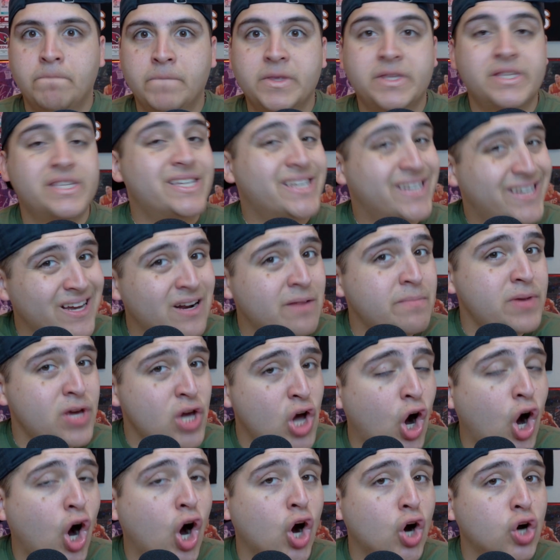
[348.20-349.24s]
it's going to be
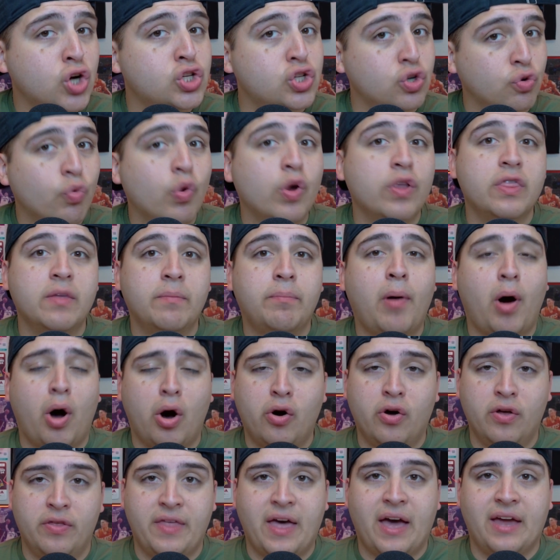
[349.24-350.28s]
hard to run the ball
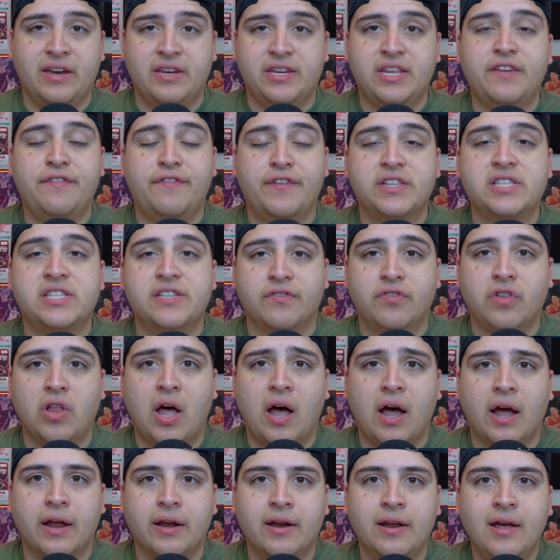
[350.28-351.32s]
on that defensive
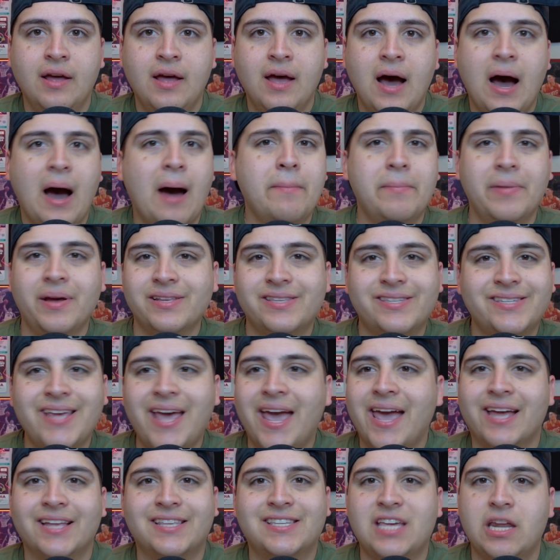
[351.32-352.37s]
line. I'm not
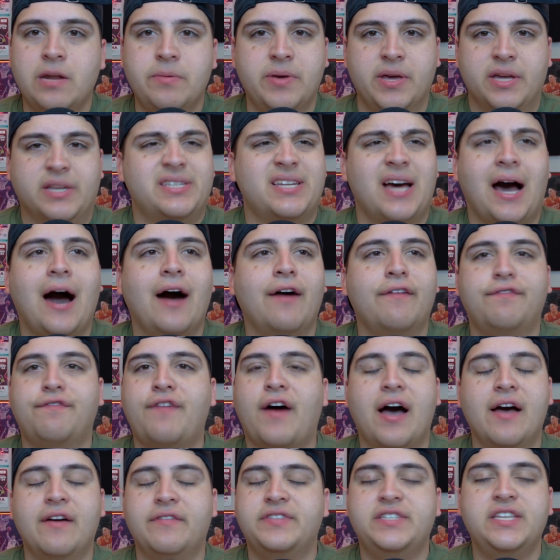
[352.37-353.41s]
saying it's going to be a top
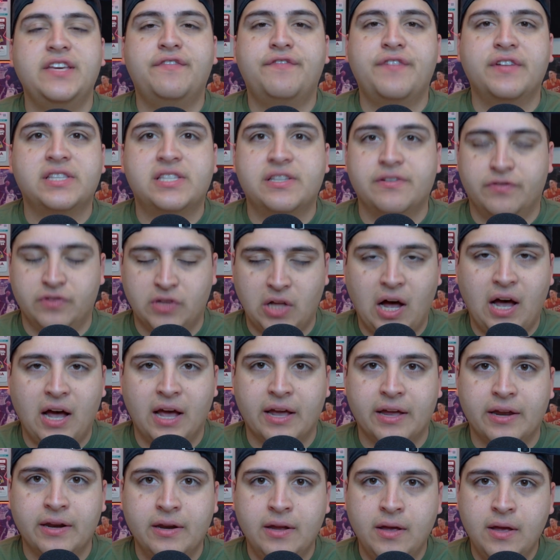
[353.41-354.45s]
5 defensive
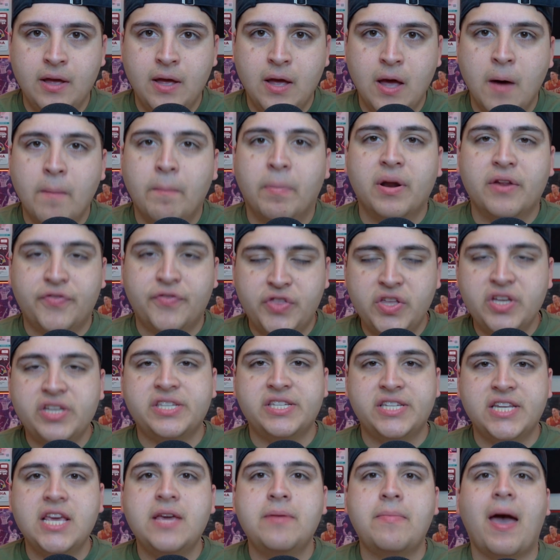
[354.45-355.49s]
line, but if this
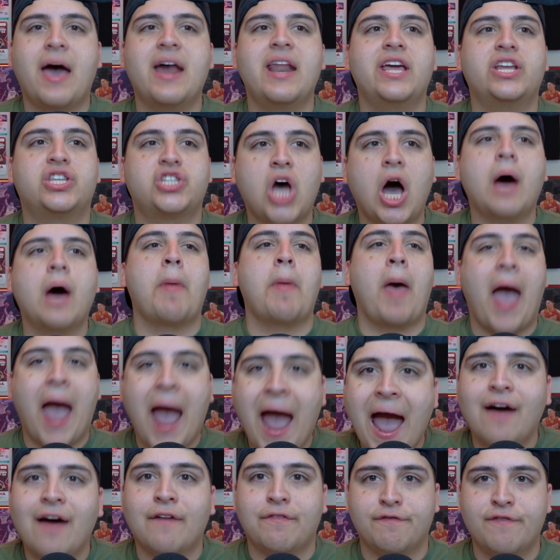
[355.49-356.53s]
team had a top
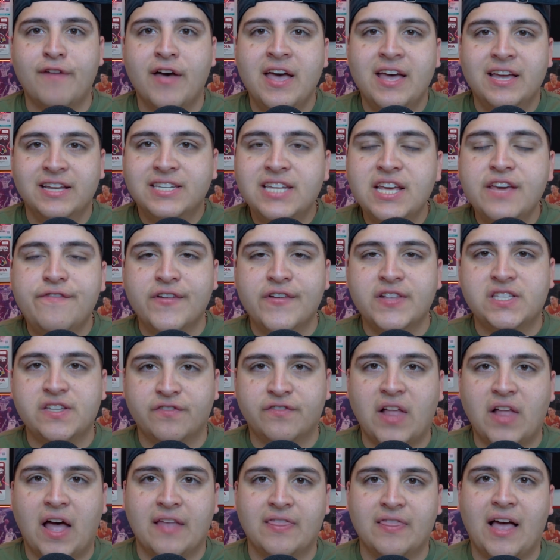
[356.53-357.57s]
half
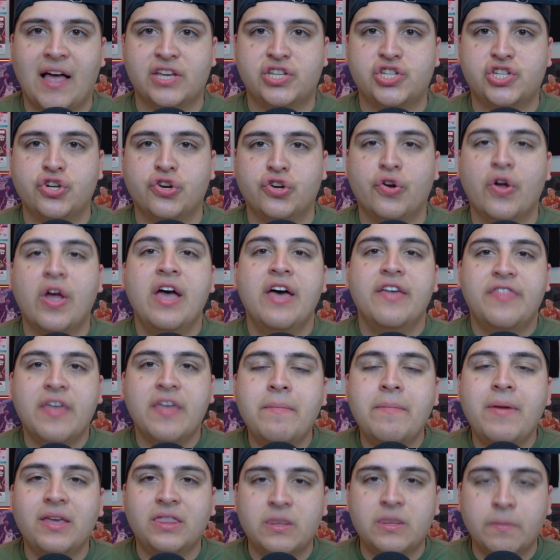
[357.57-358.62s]
defensive line last year, they
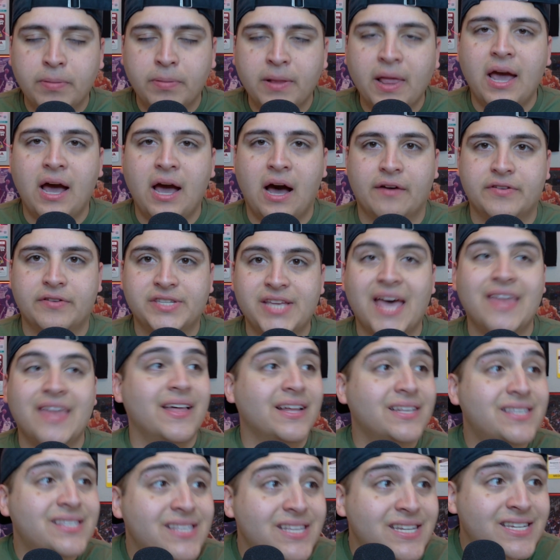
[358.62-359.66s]
make the playoffs, and
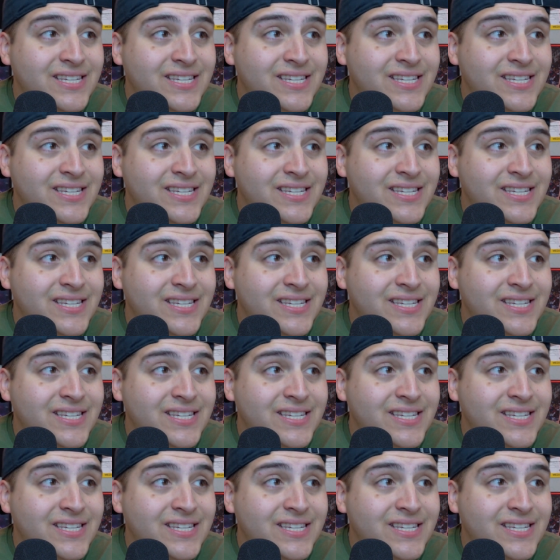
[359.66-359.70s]
that's the